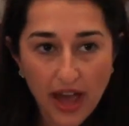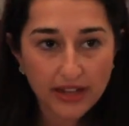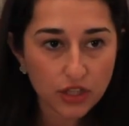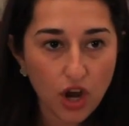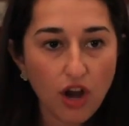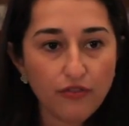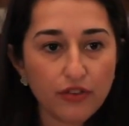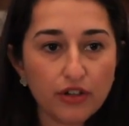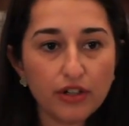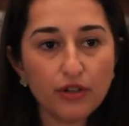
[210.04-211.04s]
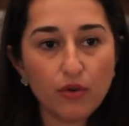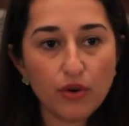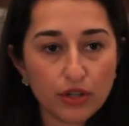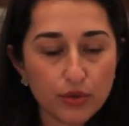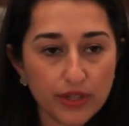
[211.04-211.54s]
fat to offer in
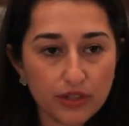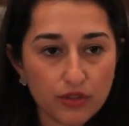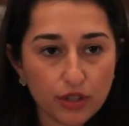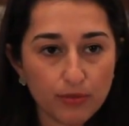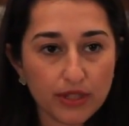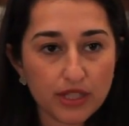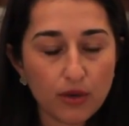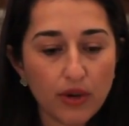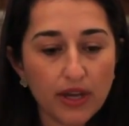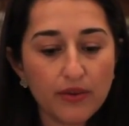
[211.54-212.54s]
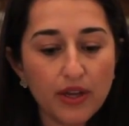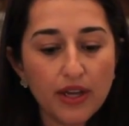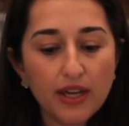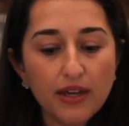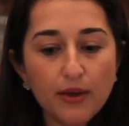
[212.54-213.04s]
order to reconstruct your breast that way.
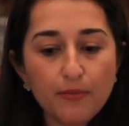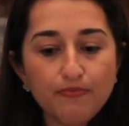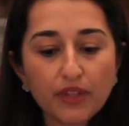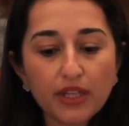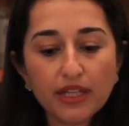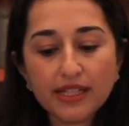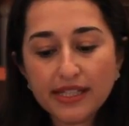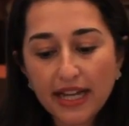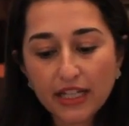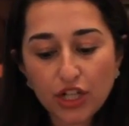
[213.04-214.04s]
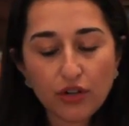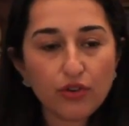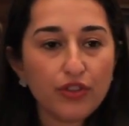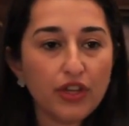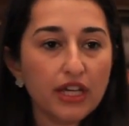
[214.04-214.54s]
A second
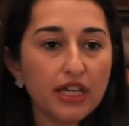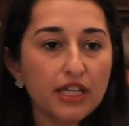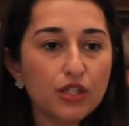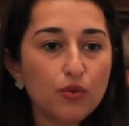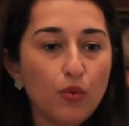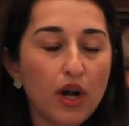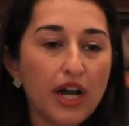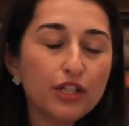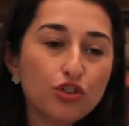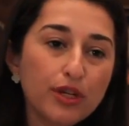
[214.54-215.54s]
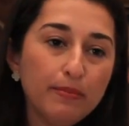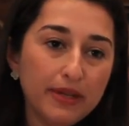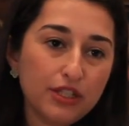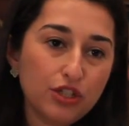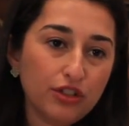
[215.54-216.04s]
general thing is what kind of
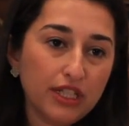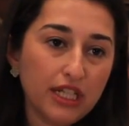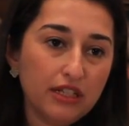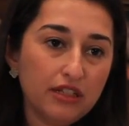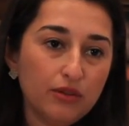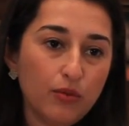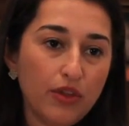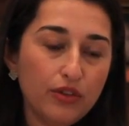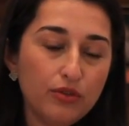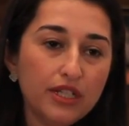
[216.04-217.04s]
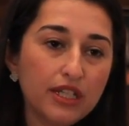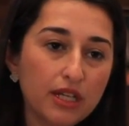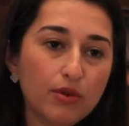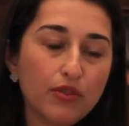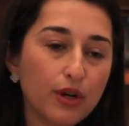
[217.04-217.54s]
treatments you'll need. Whether you need
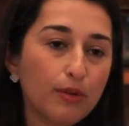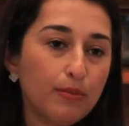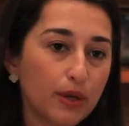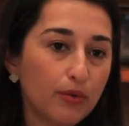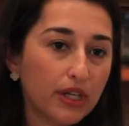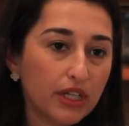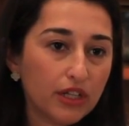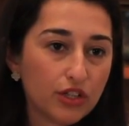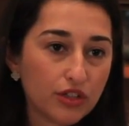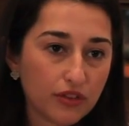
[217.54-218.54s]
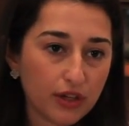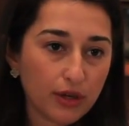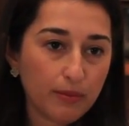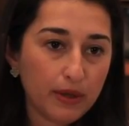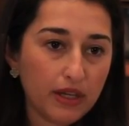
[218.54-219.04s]
chemotherapy or radiation
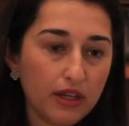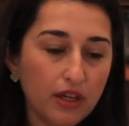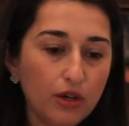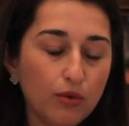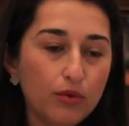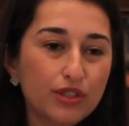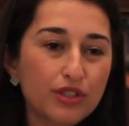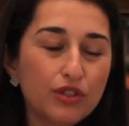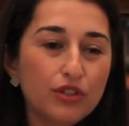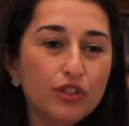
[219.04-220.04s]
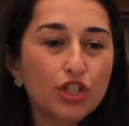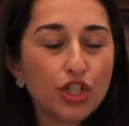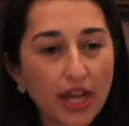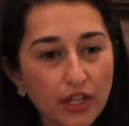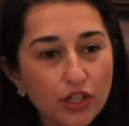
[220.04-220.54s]
therapy will
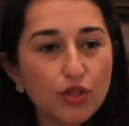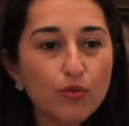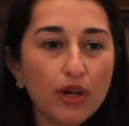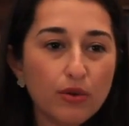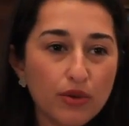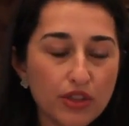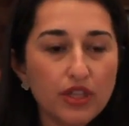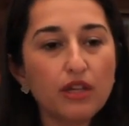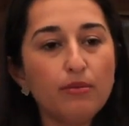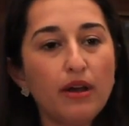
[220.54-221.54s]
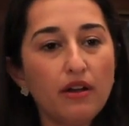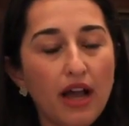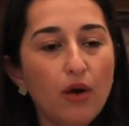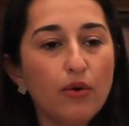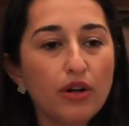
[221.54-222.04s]
change the way we think about
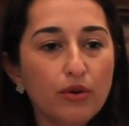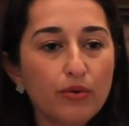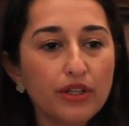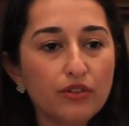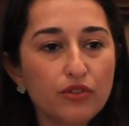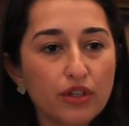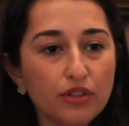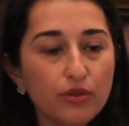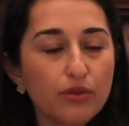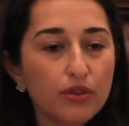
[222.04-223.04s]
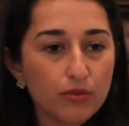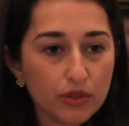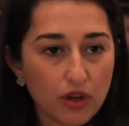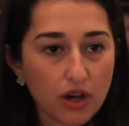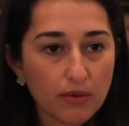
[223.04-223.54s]
how we're going to reconstruct you, and
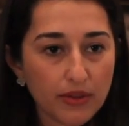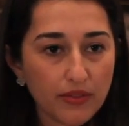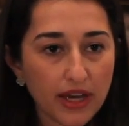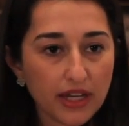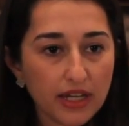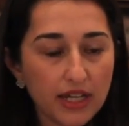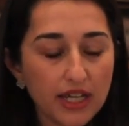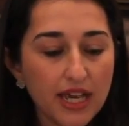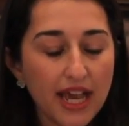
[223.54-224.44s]
we'll talk about that.